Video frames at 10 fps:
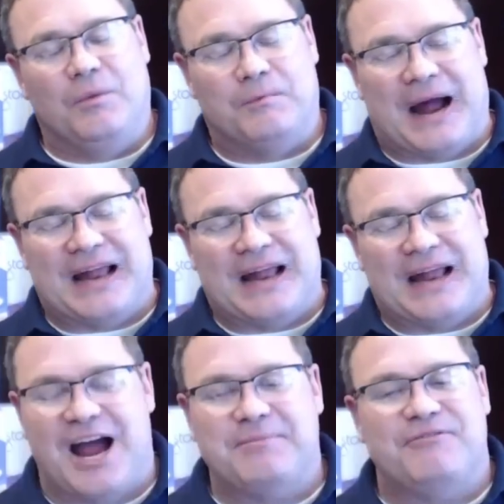By the
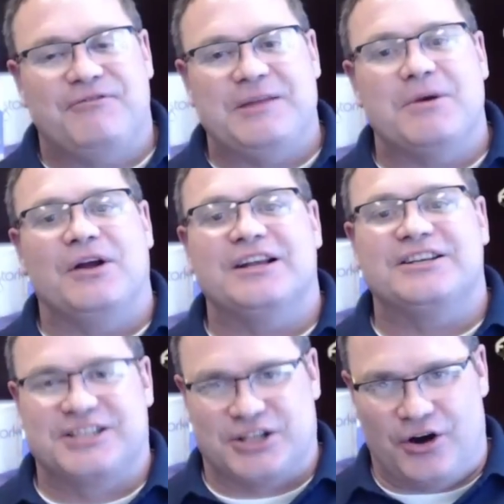time the female
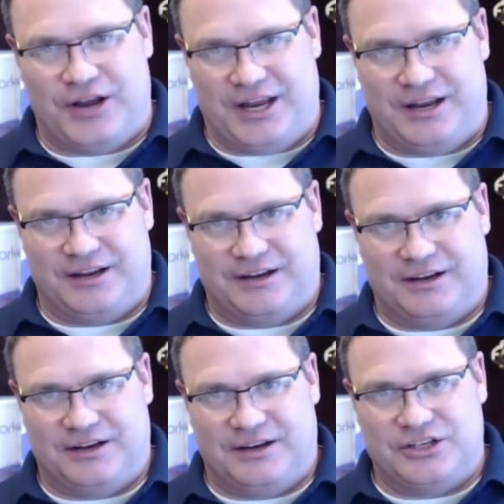hits 30,
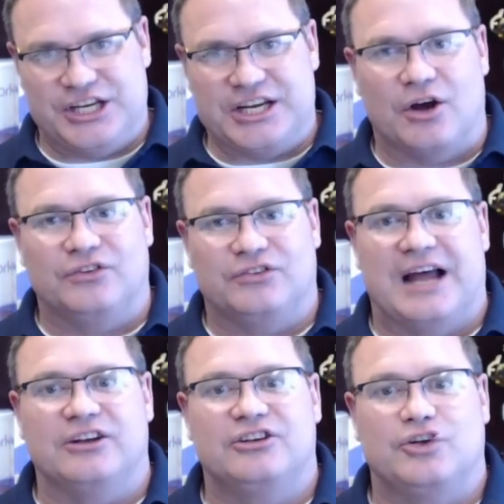she goes
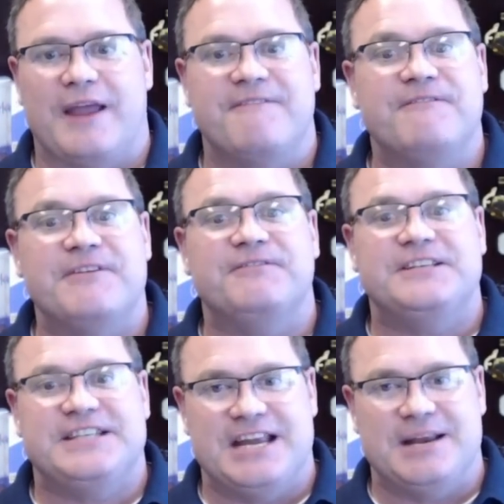down to a
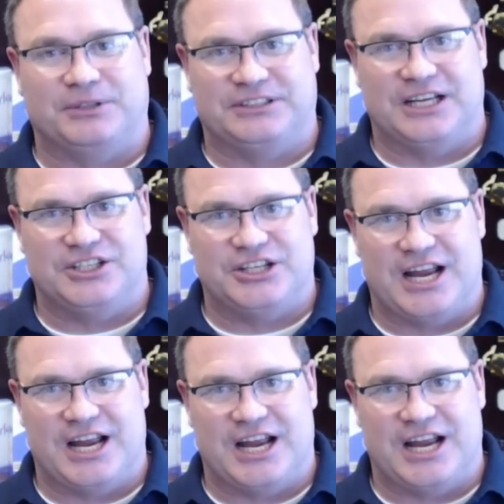15%
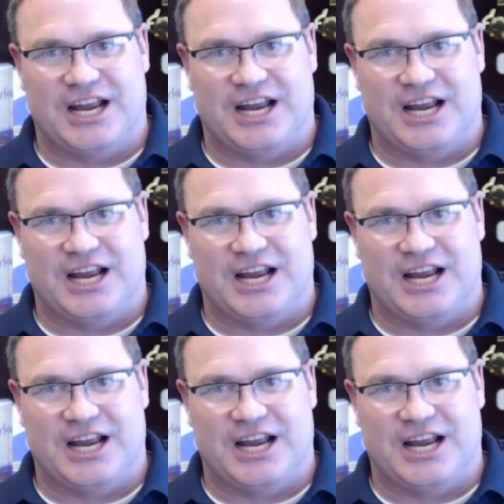chance.